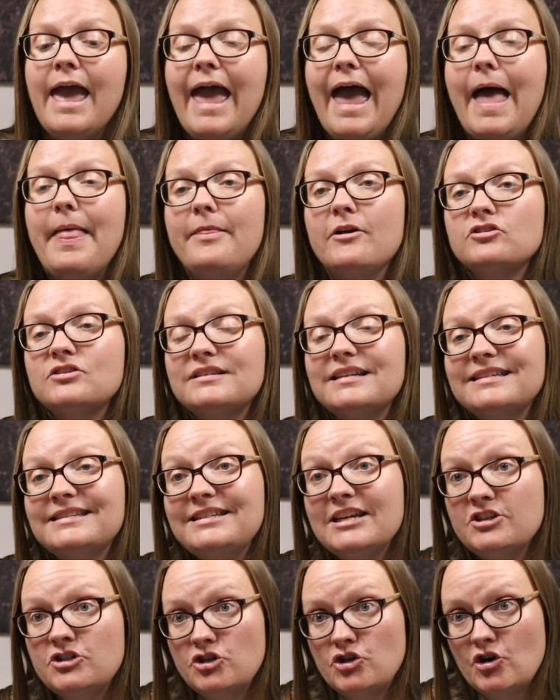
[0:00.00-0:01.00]
And there's a
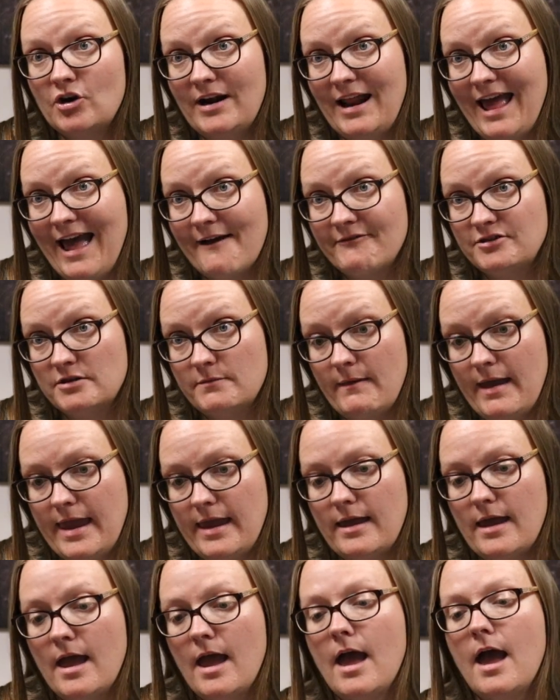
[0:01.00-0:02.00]
decision you're going to have to
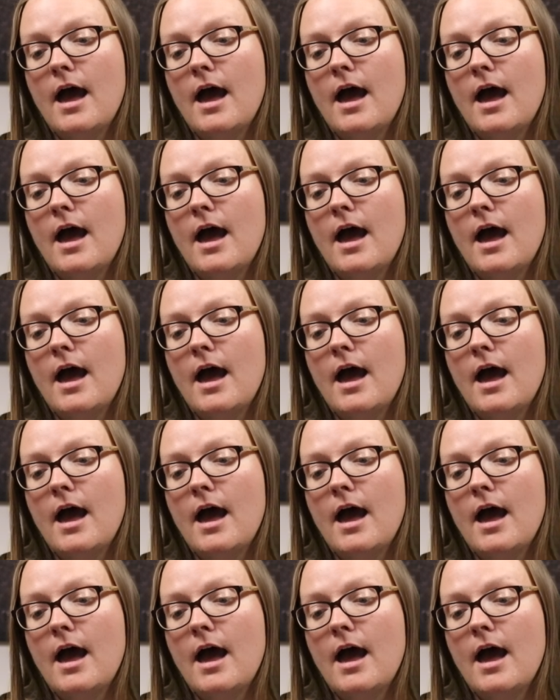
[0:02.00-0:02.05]
make.